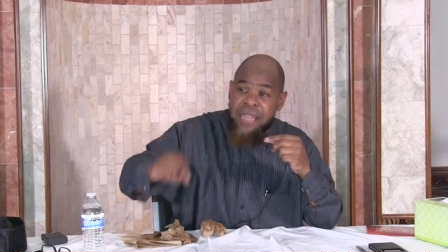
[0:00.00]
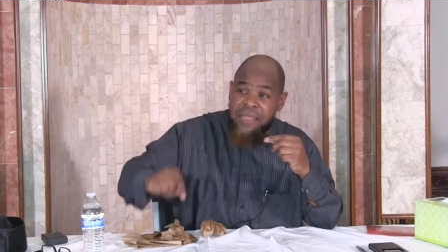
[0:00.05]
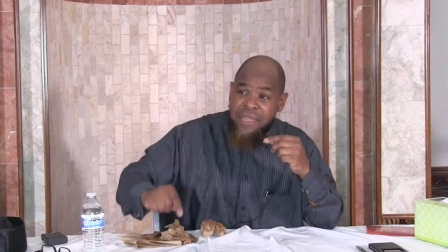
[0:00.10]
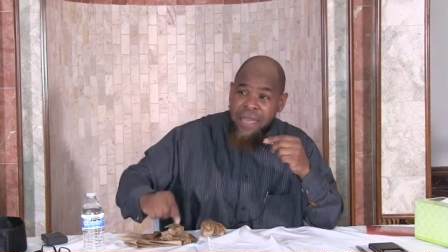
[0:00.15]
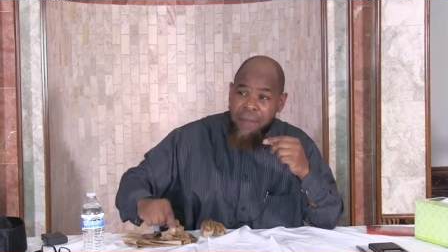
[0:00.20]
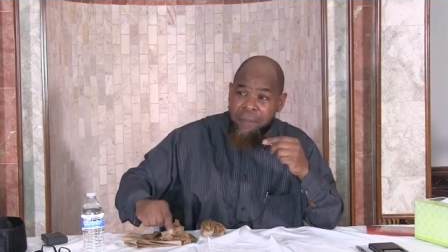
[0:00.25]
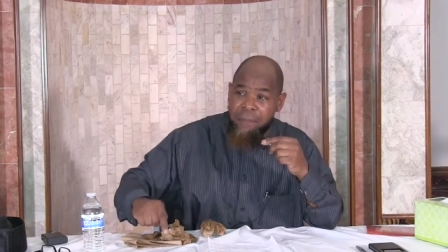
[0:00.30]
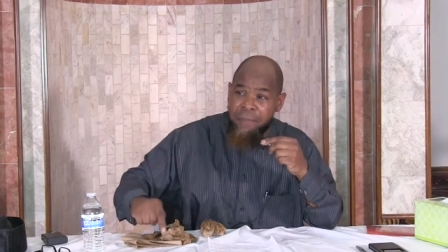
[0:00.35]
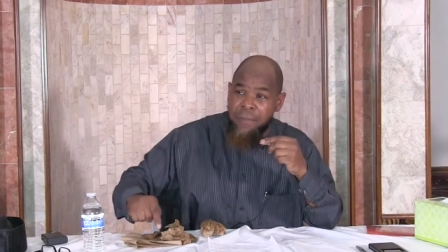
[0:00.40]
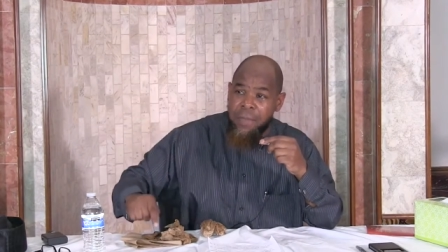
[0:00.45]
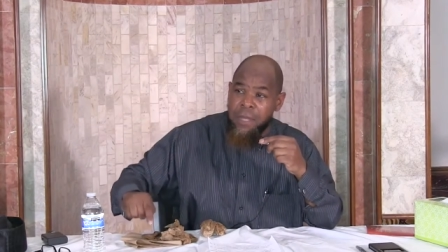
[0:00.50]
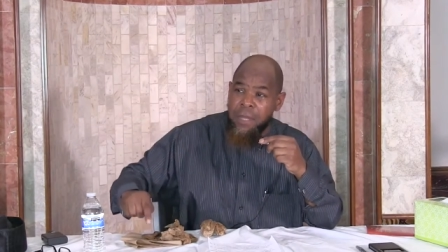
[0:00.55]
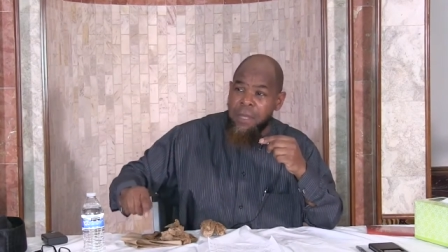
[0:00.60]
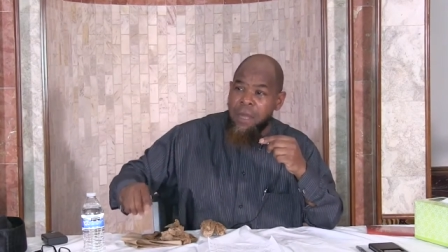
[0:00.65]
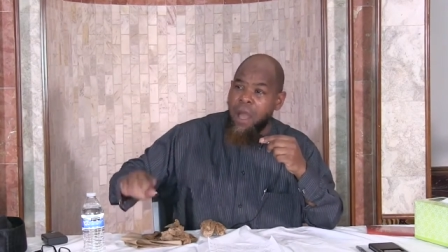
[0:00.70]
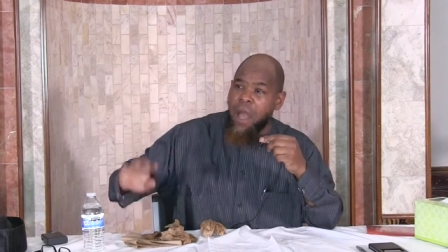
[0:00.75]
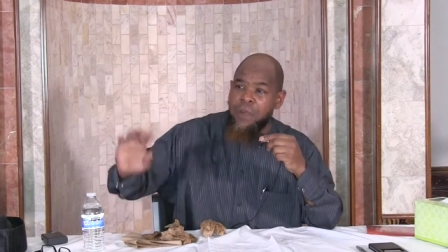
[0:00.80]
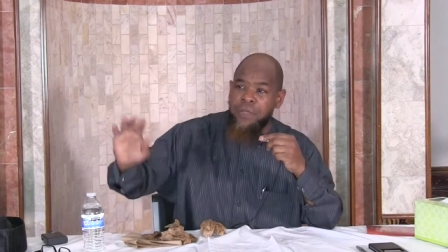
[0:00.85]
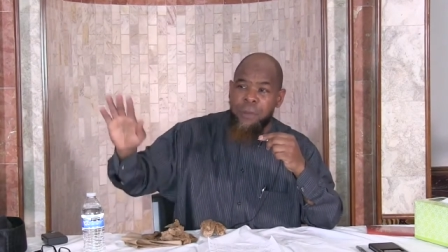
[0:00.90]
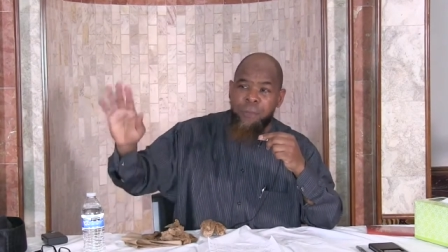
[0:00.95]
than them
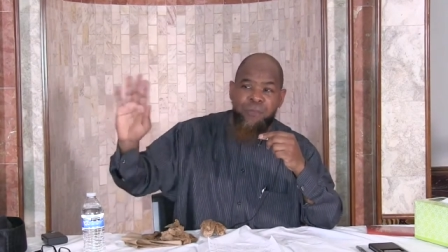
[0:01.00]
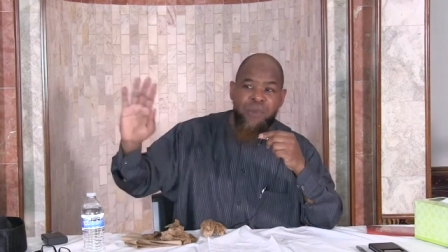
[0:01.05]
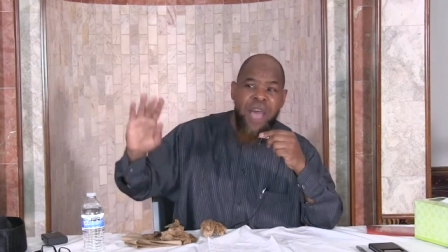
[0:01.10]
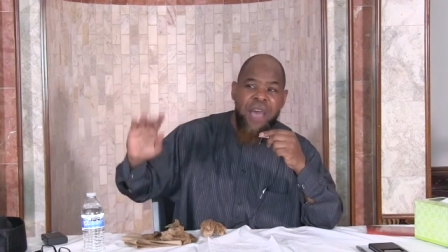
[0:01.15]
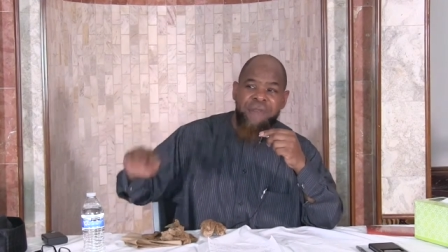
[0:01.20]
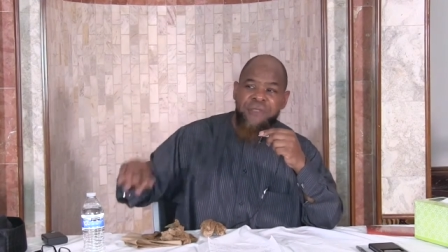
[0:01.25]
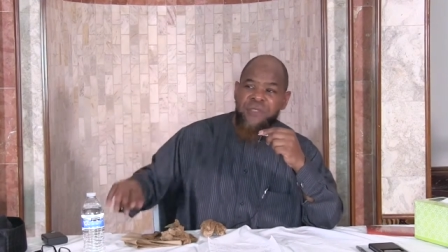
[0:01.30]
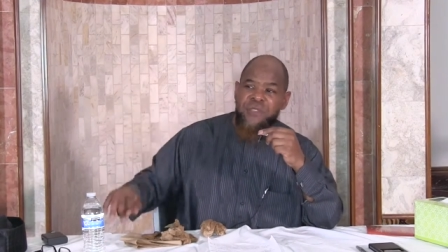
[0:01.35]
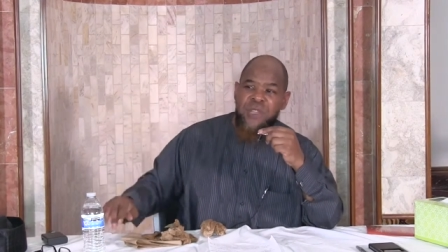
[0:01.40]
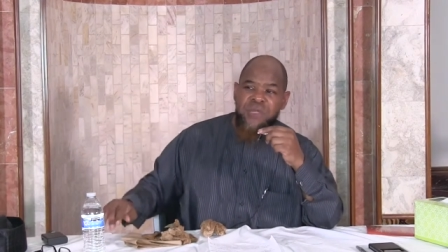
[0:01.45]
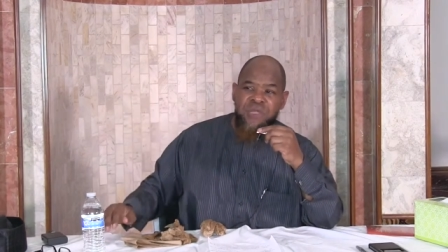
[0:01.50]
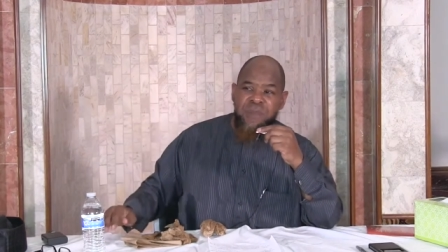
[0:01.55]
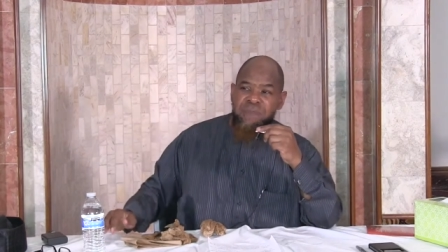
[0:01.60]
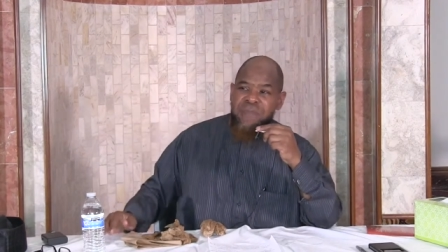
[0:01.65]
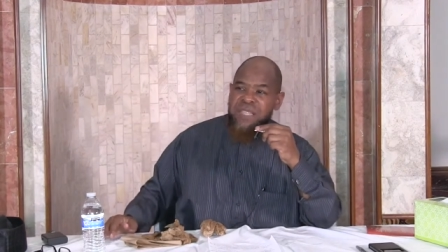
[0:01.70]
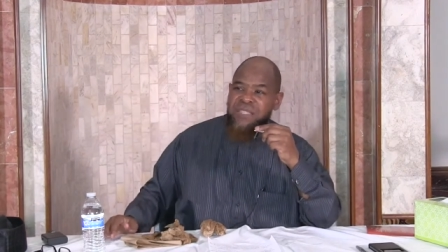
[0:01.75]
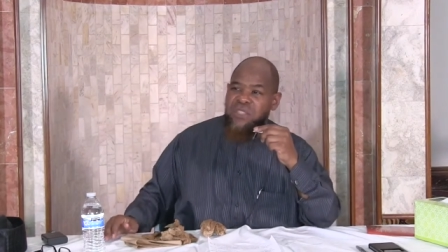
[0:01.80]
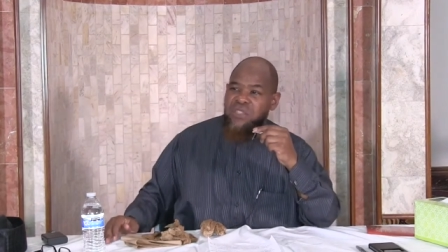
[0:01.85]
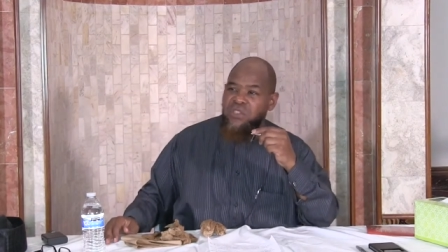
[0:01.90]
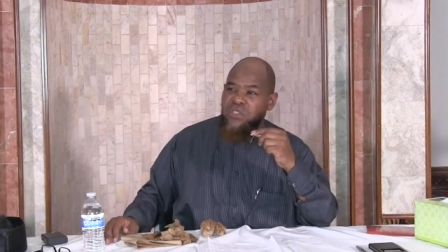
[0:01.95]
are the prophets and the
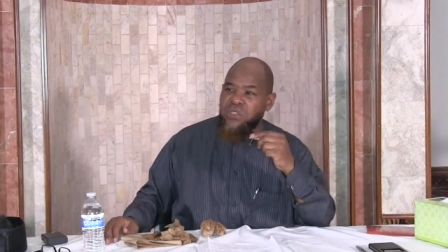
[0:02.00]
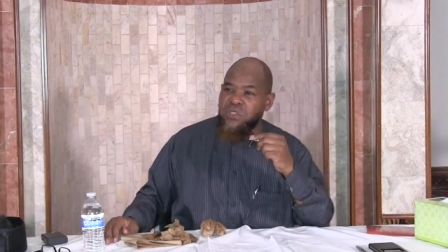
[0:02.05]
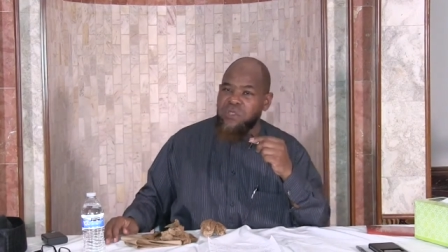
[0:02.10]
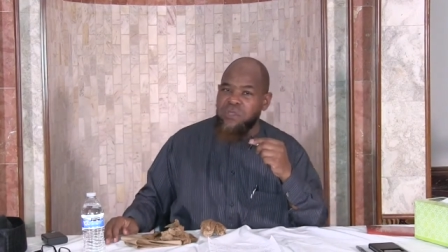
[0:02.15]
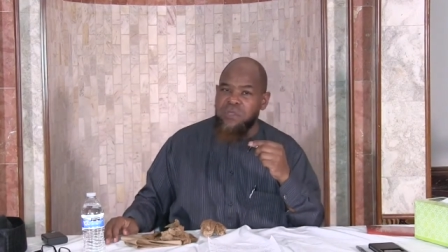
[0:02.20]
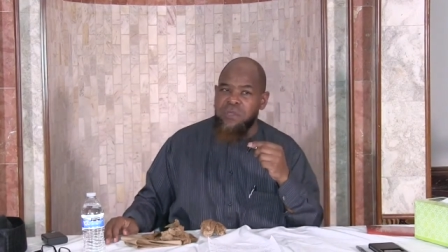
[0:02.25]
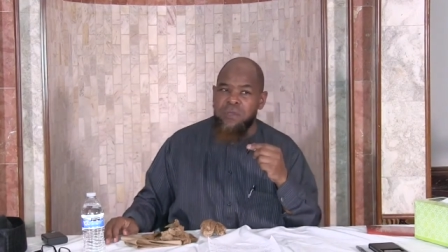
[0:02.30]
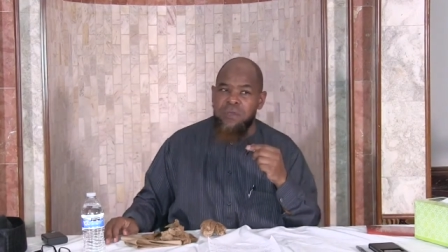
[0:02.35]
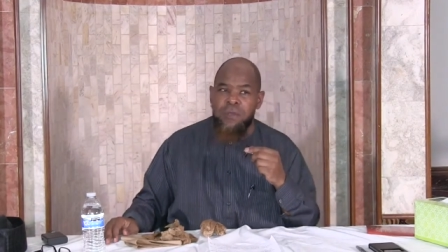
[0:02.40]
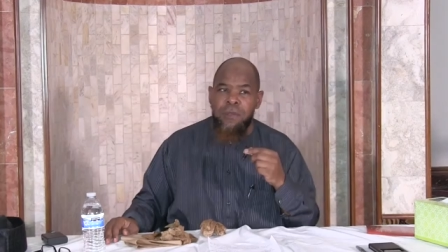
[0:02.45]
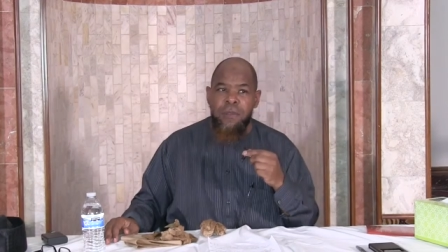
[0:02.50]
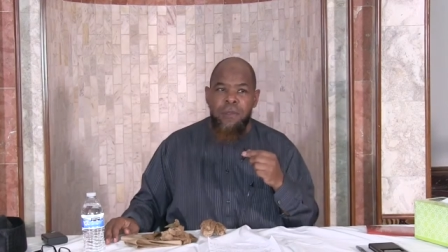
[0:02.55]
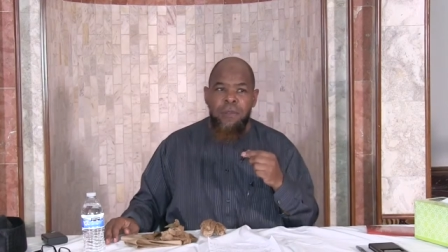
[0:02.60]
messengers.